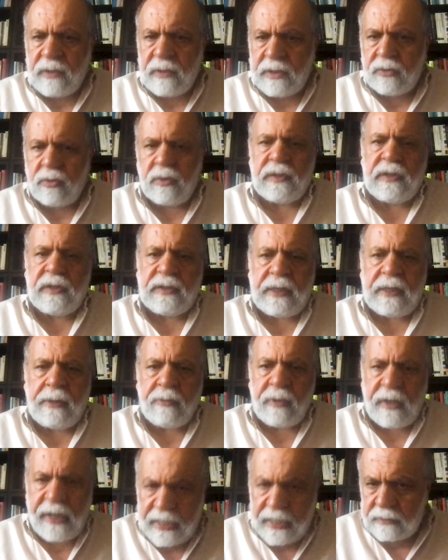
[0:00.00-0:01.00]
resources
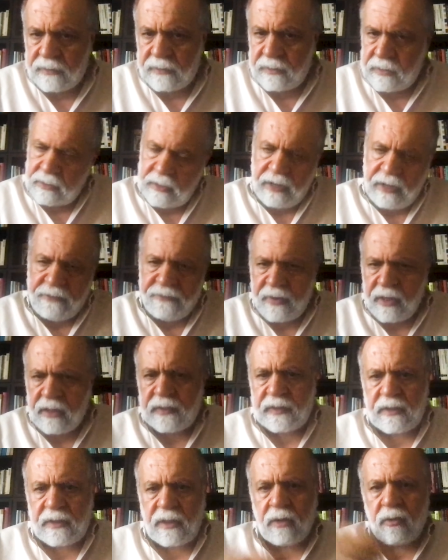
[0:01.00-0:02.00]
somewhere else in
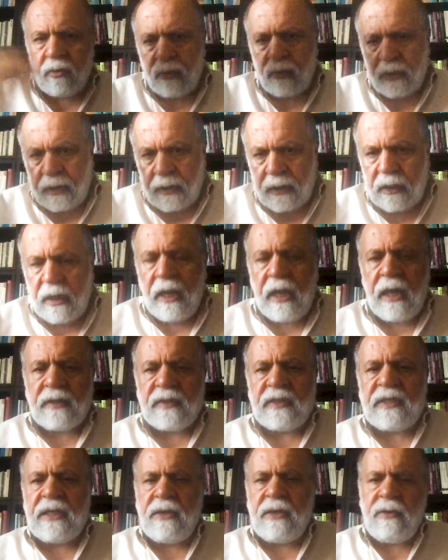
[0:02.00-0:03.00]
Afghanistan or in
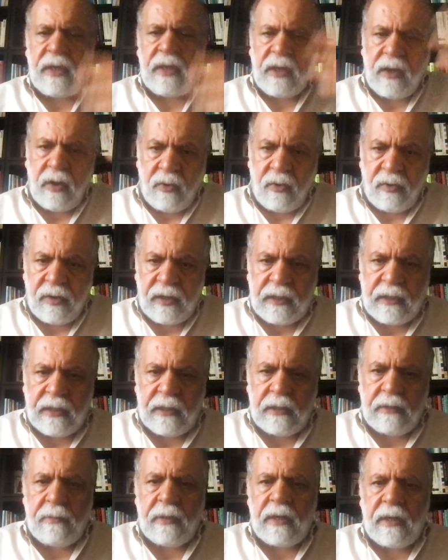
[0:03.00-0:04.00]
Syria or
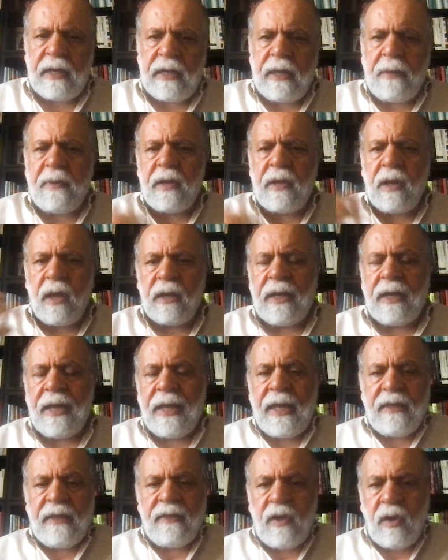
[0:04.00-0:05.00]
in Lebanon.
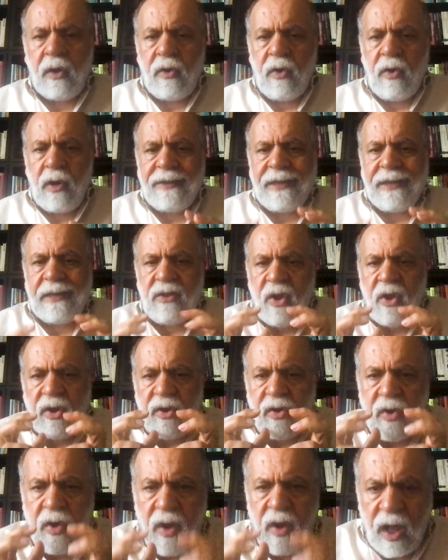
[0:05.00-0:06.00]
They are
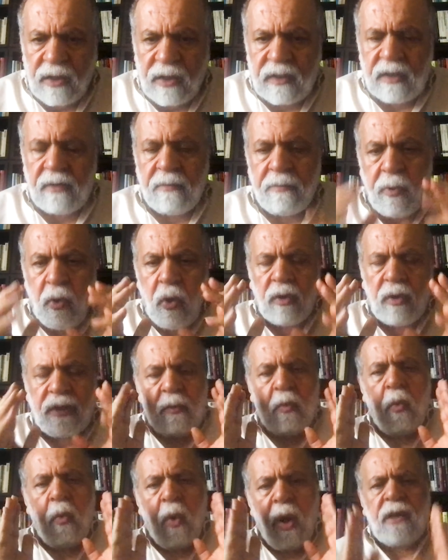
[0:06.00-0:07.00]
not
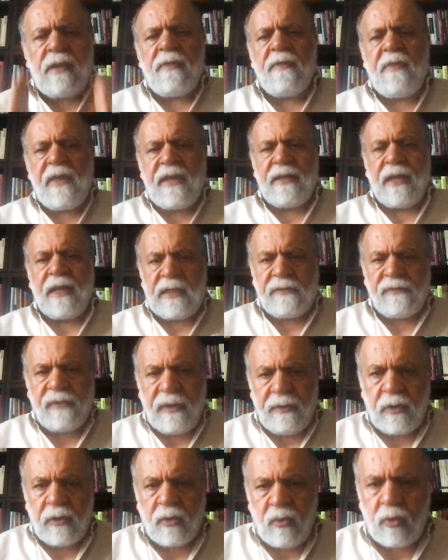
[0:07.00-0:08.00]
one thing that is
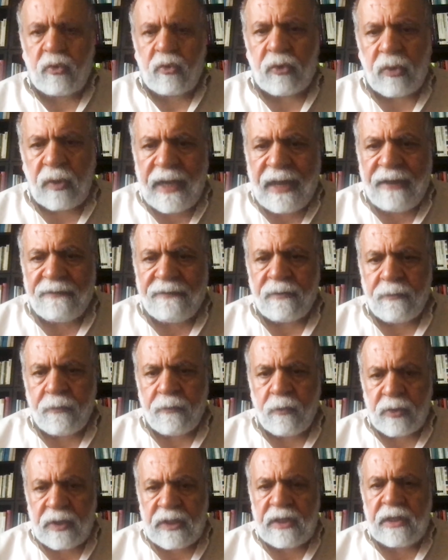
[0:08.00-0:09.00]
very crucial after
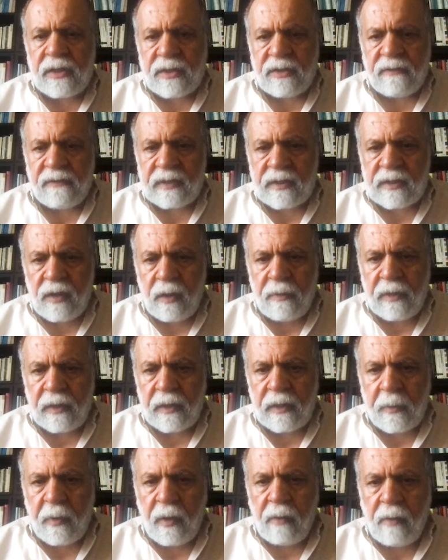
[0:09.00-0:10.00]
40 years of Islamic
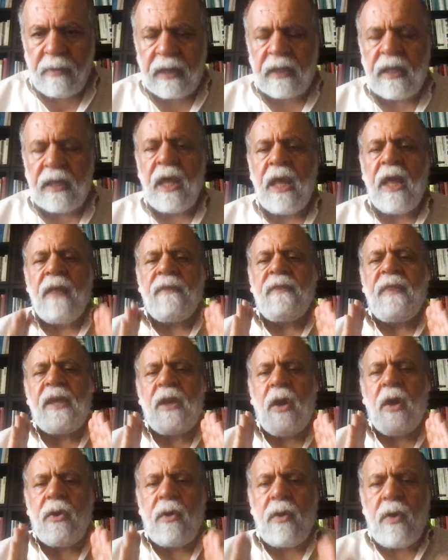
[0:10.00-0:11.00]
Republic. They
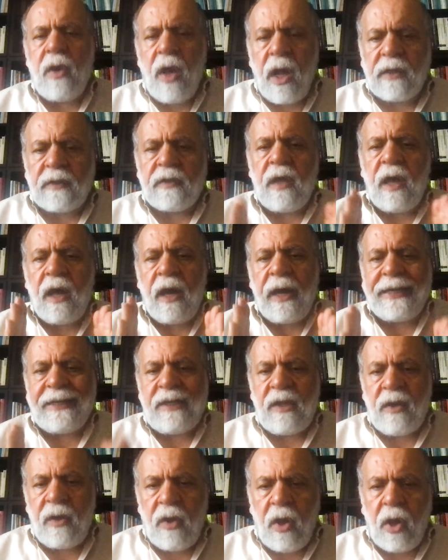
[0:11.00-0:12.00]
are not
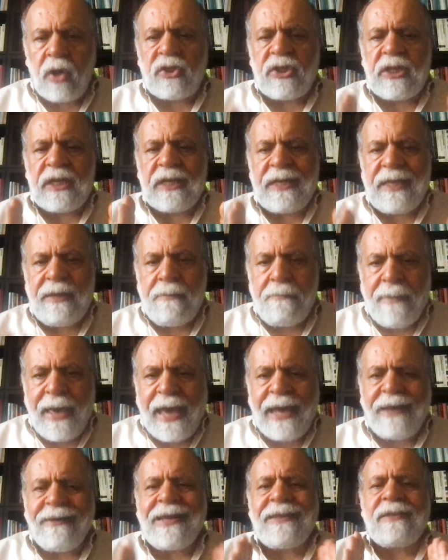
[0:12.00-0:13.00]
ideologically
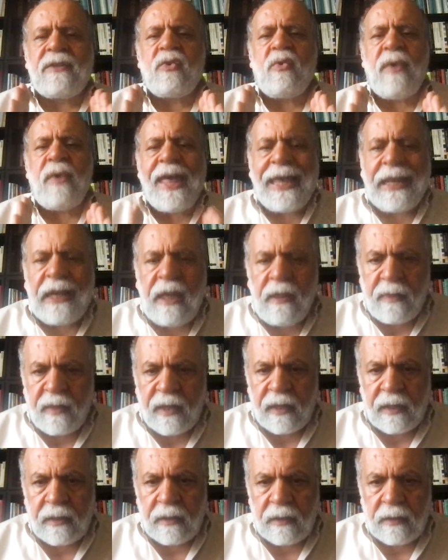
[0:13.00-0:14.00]
married to
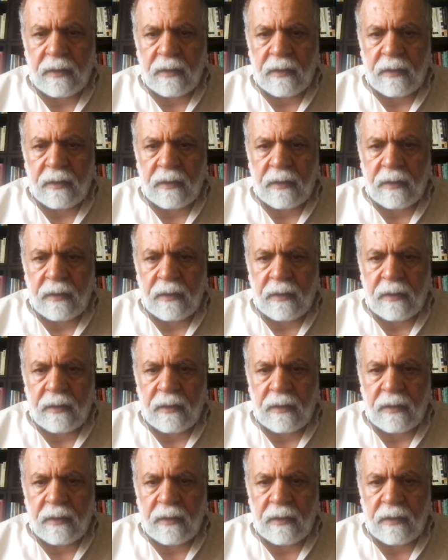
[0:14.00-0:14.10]
anything